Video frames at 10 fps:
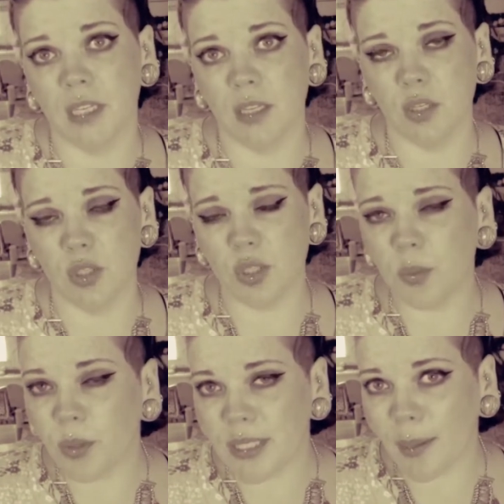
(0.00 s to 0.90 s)

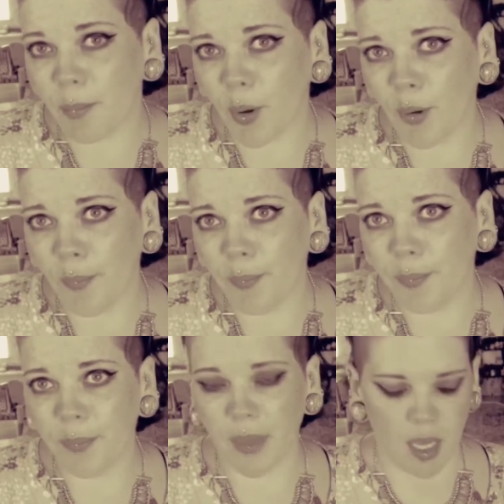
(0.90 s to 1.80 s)
Super simple.
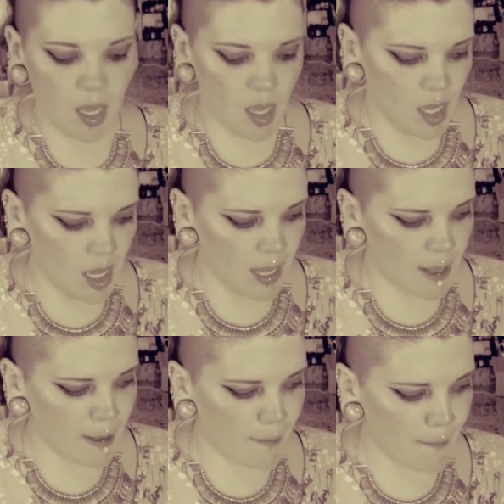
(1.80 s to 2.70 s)

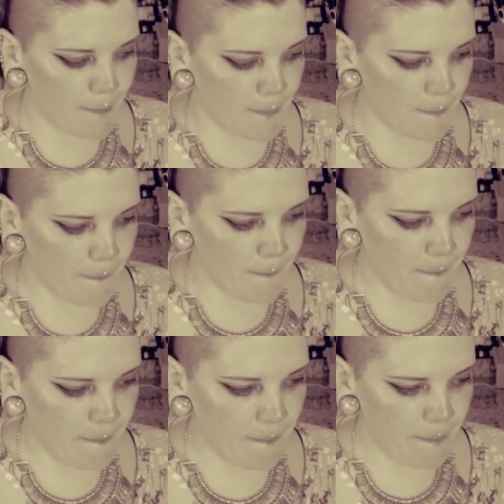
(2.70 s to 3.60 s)
So
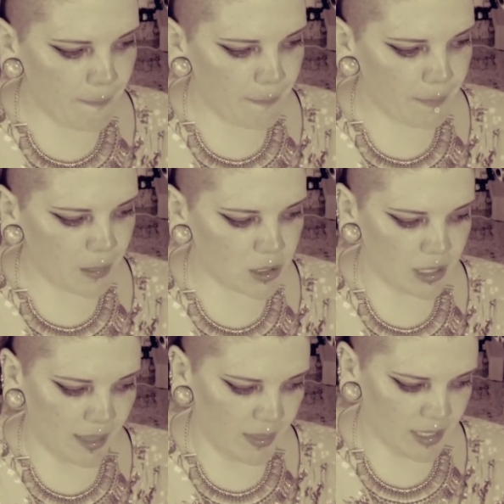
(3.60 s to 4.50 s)

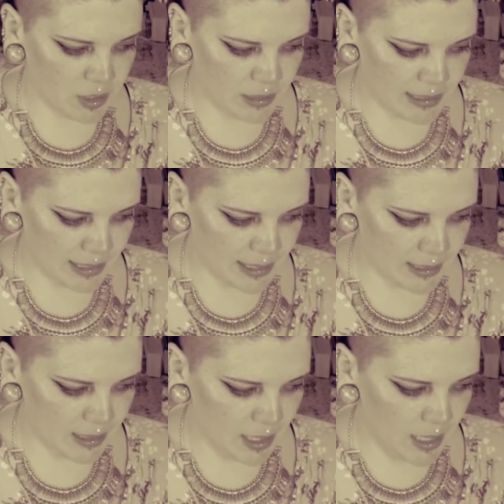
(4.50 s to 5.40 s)
yeah, that's already
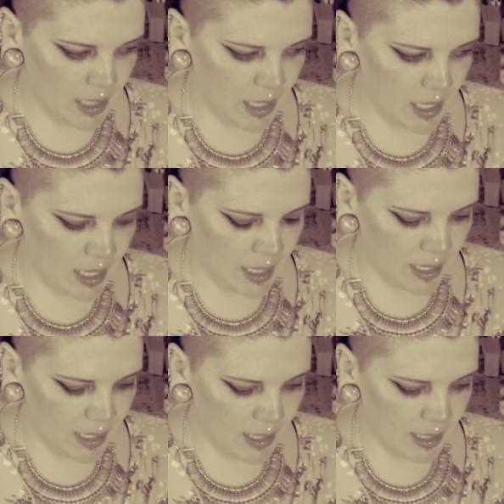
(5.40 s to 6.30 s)
done.
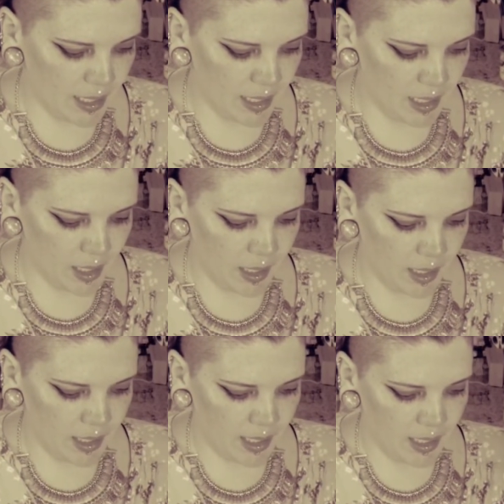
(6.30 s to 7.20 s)
And
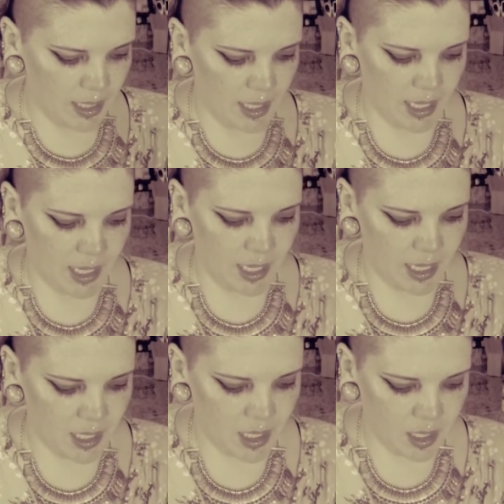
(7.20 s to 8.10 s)
in
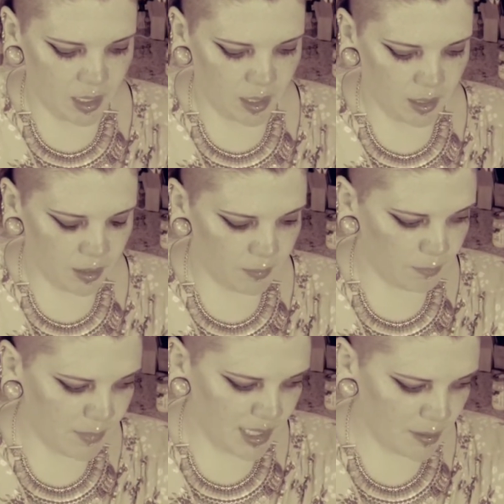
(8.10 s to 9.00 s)
a
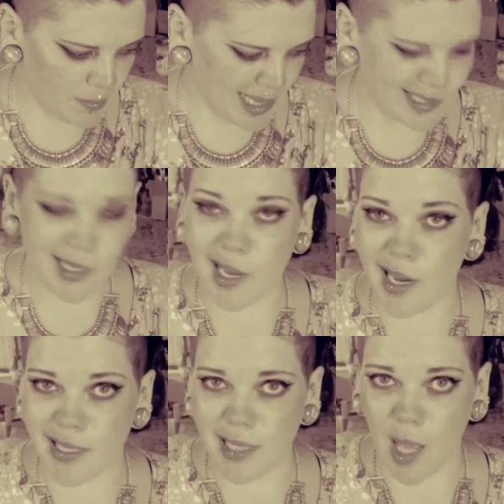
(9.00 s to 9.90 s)
medium
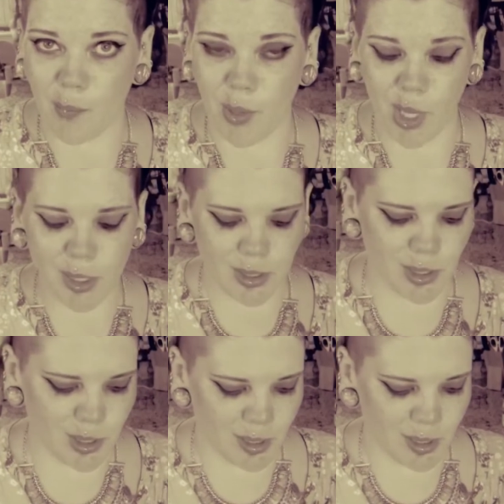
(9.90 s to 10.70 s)
size pot,